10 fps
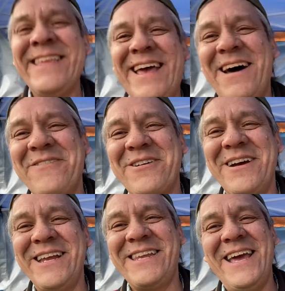Have a
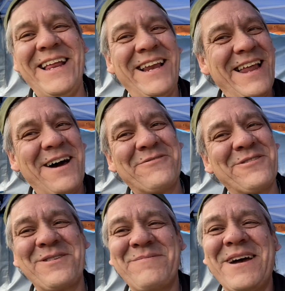great day. Laughter
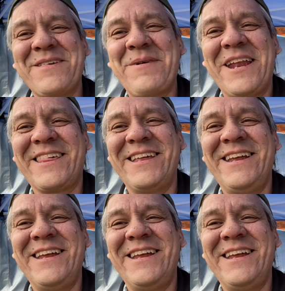is the best medicine.